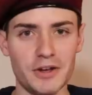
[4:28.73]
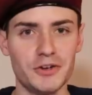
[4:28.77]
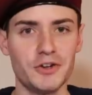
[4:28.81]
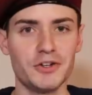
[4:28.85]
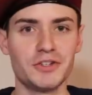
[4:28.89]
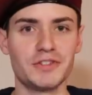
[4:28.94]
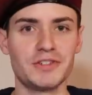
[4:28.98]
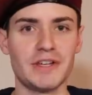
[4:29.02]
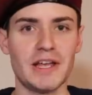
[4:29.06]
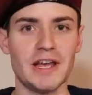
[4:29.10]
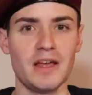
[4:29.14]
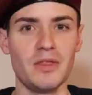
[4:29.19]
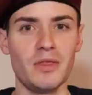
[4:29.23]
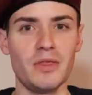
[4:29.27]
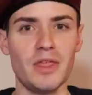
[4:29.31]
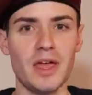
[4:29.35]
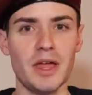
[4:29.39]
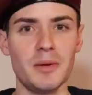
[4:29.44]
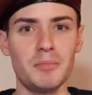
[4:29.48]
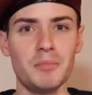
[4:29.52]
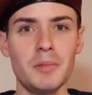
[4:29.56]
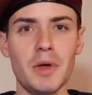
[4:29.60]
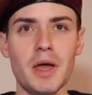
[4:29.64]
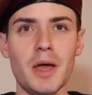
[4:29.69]
I understand
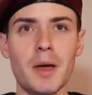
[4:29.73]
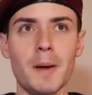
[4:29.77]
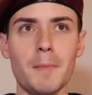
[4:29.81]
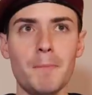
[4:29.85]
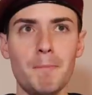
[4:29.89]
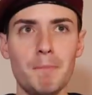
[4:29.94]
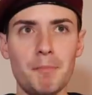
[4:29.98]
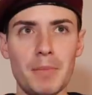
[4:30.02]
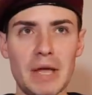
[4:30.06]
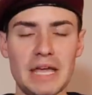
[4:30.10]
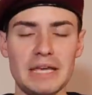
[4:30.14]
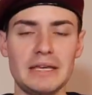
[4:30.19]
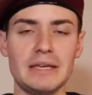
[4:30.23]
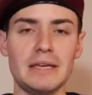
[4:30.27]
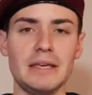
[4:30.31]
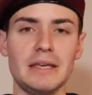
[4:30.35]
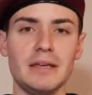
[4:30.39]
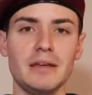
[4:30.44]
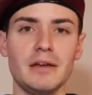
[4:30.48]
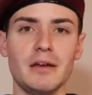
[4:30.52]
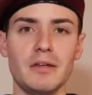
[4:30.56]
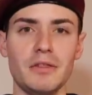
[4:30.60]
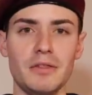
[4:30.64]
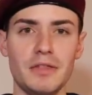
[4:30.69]
that
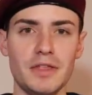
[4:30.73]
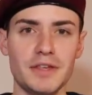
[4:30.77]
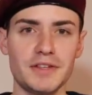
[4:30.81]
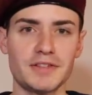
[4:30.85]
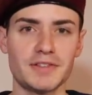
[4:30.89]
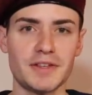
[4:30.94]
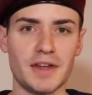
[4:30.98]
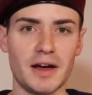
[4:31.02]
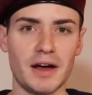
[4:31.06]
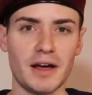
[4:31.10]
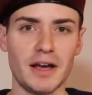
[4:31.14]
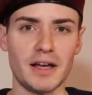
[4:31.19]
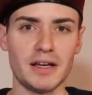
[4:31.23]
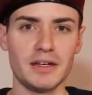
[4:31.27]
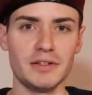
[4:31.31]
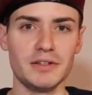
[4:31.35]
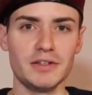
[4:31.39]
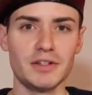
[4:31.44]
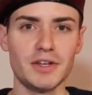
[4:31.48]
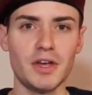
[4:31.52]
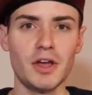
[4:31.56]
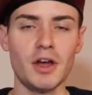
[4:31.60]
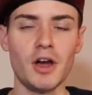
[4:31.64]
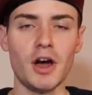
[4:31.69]
making this
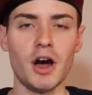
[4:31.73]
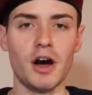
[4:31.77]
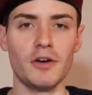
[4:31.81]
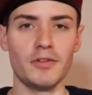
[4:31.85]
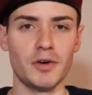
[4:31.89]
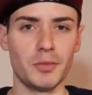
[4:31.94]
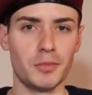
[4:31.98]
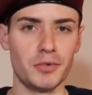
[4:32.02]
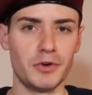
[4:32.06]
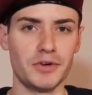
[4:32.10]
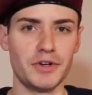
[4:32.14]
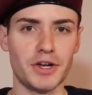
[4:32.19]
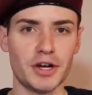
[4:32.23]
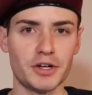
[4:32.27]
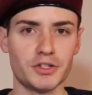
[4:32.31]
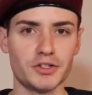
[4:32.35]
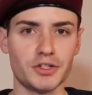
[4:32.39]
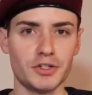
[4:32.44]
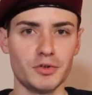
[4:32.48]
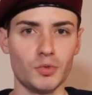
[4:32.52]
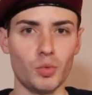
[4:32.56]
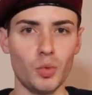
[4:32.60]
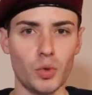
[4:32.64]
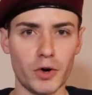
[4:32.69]
kind of a
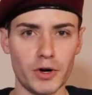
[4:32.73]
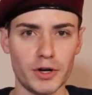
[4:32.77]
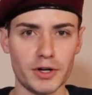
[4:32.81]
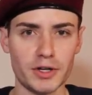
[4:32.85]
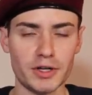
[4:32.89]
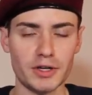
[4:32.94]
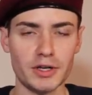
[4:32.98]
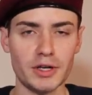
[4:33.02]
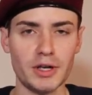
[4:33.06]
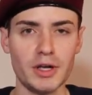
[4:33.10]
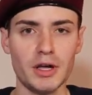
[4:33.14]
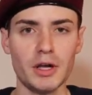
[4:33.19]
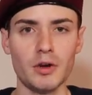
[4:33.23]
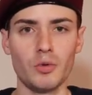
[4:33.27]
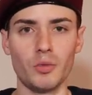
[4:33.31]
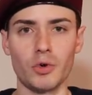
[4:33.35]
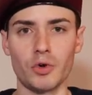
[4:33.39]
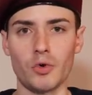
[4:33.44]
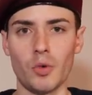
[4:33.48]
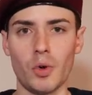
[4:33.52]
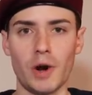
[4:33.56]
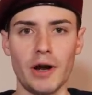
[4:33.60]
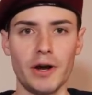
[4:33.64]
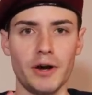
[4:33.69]
production work
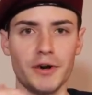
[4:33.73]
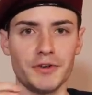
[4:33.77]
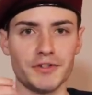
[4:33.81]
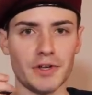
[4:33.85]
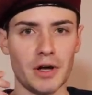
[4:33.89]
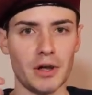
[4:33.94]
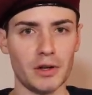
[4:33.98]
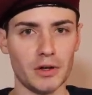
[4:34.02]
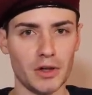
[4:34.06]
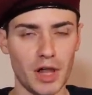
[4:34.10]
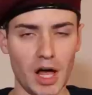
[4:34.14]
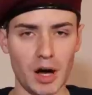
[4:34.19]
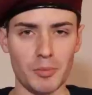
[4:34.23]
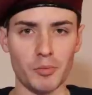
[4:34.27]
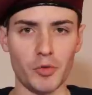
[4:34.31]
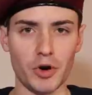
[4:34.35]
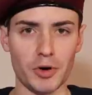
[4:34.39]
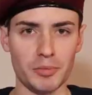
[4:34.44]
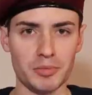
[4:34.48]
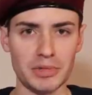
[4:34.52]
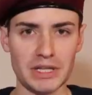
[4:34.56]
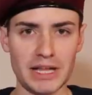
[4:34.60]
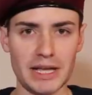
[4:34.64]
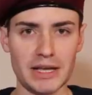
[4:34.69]
requires a lot
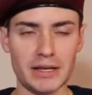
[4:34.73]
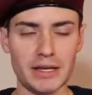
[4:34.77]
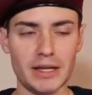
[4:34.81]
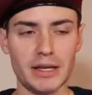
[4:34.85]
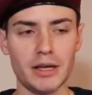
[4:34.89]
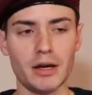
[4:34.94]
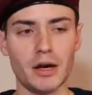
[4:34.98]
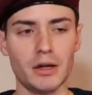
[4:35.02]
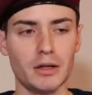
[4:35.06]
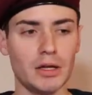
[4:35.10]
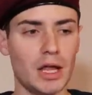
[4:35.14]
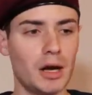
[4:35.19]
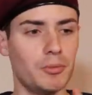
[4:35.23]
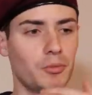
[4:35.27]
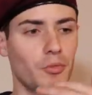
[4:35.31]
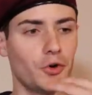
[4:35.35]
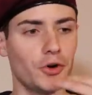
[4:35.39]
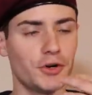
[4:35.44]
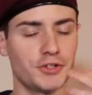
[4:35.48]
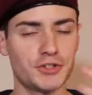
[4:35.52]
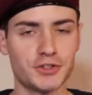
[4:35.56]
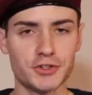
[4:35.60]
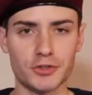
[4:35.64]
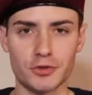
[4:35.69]
more planning, a lot
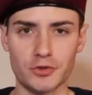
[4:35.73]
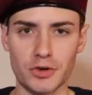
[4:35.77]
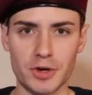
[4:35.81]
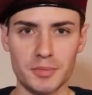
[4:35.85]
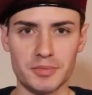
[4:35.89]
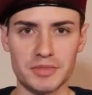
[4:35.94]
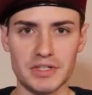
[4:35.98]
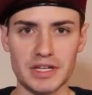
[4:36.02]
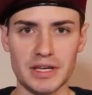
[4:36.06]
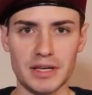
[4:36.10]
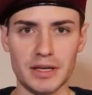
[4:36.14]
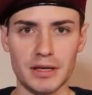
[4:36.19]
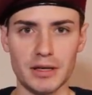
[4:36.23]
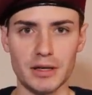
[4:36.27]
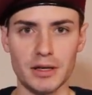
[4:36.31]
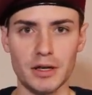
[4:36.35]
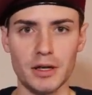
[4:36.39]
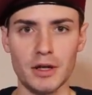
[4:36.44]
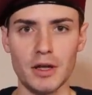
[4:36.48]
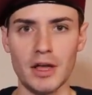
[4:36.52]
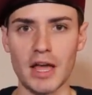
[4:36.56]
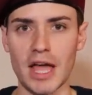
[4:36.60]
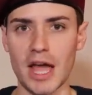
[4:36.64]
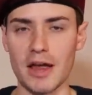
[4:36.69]
more
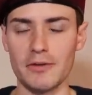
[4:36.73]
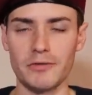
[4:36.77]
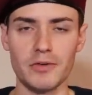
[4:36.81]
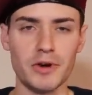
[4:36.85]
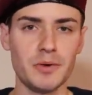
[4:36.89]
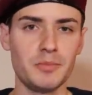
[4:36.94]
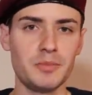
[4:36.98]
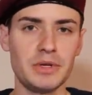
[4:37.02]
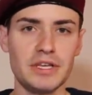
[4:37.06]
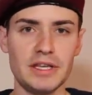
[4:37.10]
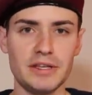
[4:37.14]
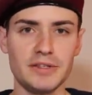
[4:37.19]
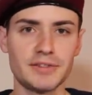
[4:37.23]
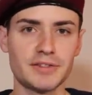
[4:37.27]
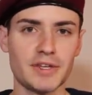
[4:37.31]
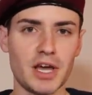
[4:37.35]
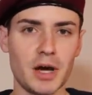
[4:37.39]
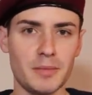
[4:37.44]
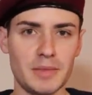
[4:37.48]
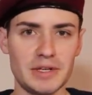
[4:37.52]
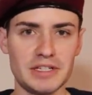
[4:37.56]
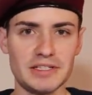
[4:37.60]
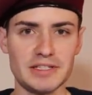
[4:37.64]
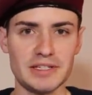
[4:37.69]
scripting. Every piece
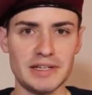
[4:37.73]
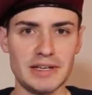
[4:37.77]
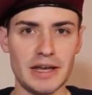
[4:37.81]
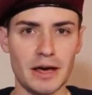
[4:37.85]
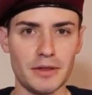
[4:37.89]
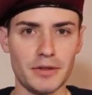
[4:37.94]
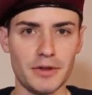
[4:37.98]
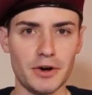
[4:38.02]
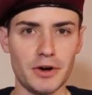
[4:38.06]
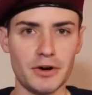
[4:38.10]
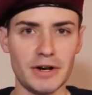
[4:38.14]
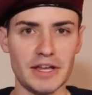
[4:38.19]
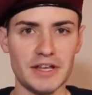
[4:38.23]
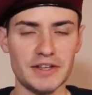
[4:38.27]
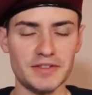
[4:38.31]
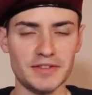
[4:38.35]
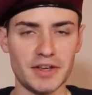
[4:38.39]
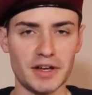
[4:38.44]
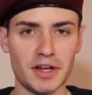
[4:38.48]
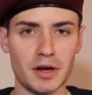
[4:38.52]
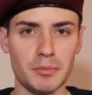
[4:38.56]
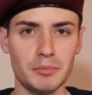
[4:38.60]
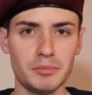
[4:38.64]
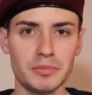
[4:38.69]
coming together is
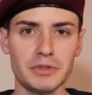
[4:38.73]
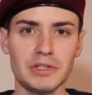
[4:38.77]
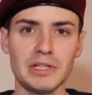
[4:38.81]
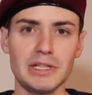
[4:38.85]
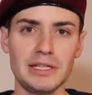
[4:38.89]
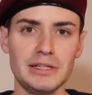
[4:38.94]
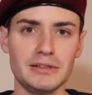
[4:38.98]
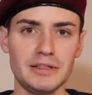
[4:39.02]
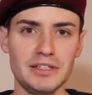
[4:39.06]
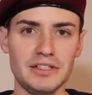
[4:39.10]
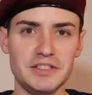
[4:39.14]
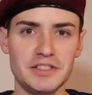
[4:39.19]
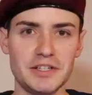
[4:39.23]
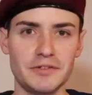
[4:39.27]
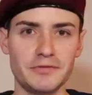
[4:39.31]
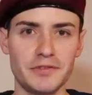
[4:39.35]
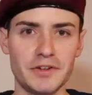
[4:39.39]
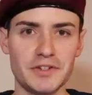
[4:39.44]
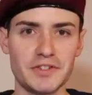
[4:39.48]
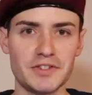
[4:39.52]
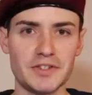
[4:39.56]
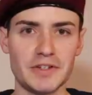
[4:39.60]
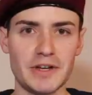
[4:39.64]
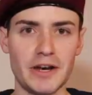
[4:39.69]
a completely
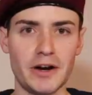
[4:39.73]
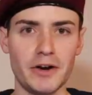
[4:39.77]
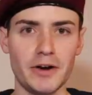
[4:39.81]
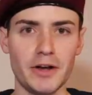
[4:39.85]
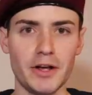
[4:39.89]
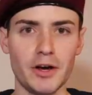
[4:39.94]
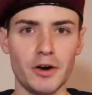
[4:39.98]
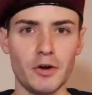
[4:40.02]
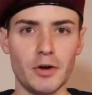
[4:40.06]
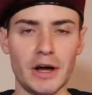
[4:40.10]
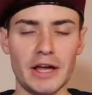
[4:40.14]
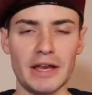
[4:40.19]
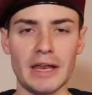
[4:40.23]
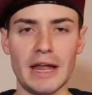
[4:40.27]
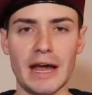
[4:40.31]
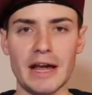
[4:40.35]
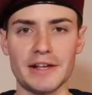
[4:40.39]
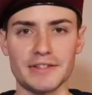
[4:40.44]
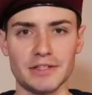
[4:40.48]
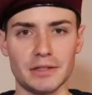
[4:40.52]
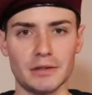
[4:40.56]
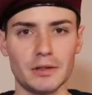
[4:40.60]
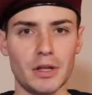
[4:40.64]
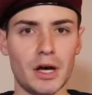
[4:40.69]
different scenario and it
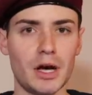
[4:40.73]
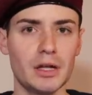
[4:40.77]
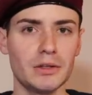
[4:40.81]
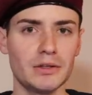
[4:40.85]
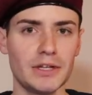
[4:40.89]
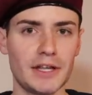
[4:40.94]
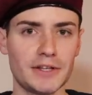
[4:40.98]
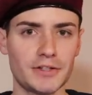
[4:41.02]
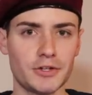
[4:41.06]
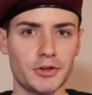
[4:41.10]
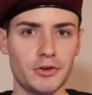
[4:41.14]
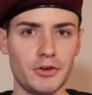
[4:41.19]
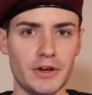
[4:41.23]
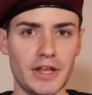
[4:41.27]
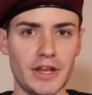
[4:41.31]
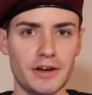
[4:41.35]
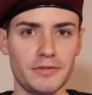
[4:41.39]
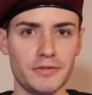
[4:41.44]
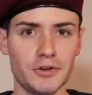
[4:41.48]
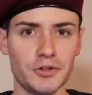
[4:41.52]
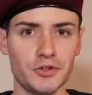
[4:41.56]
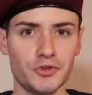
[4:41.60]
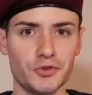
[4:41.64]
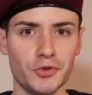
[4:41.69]
has a lot less
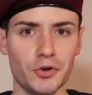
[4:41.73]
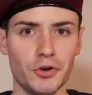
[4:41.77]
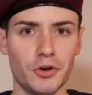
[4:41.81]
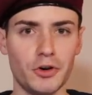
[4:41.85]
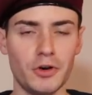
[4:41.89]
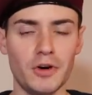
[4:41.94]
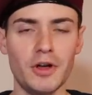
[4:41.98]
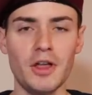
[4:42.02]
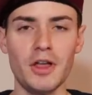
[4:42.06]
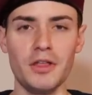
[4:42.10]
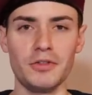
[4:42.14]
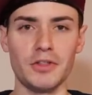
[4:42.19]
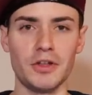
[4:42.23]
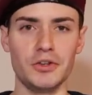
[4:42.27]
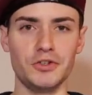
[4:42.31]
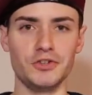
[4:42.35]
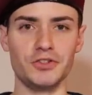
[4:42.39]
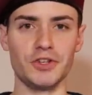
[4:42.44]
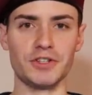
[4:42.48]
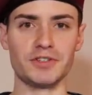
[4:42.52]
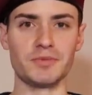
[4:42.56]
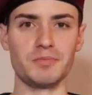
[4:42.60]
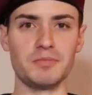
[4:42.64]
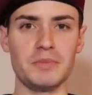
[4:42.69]
creative control than
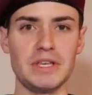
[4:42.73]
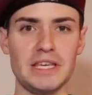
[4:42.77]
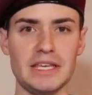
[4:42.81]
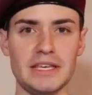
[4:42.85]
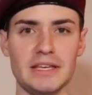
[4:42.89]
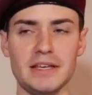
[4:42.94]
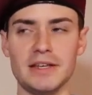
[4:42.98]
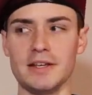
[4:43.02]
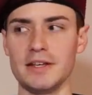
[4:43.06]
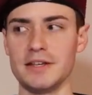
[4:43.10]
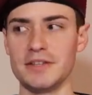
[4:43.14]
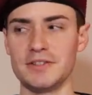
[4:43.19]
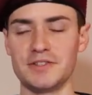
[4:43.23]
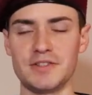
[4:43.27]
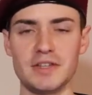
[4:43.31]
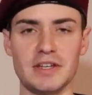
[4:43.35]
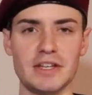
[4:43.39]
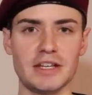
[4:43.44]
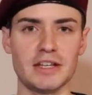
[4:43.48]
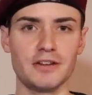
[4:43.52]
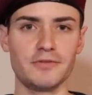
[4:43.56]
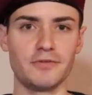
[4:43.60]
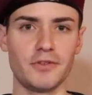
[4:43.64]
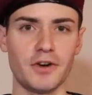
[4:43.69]
just me
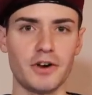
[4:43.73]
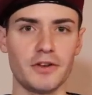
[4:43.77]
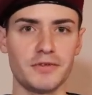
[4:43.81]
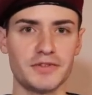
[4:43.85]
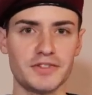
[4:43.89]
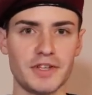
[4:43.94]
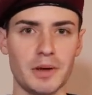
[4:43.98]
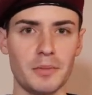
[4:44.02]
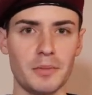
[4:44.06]
sitting in front of